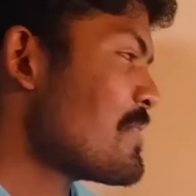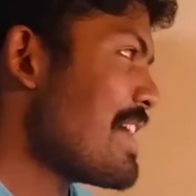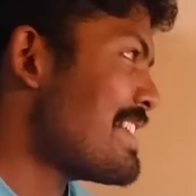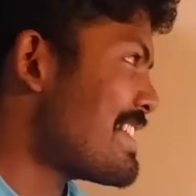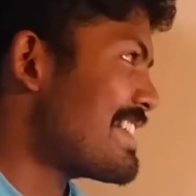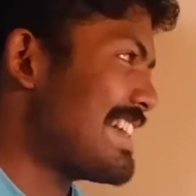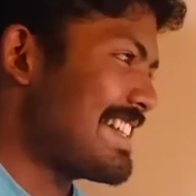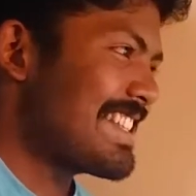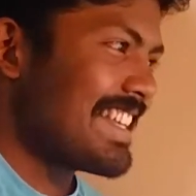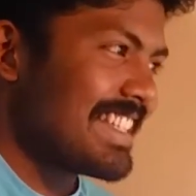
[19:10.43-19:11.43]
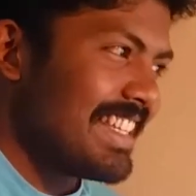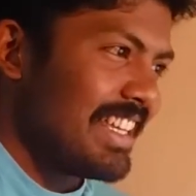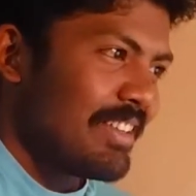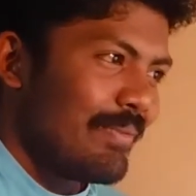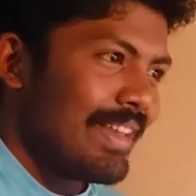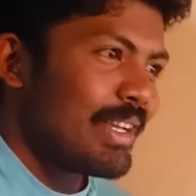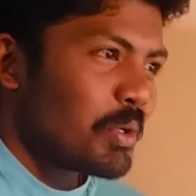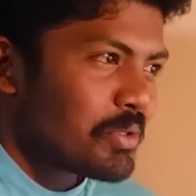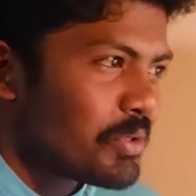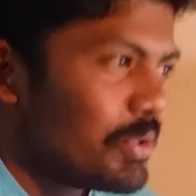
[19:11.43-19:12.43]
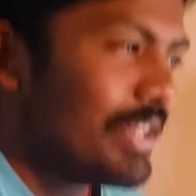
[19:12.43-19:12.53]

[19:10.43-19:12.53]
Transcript: So 960, we got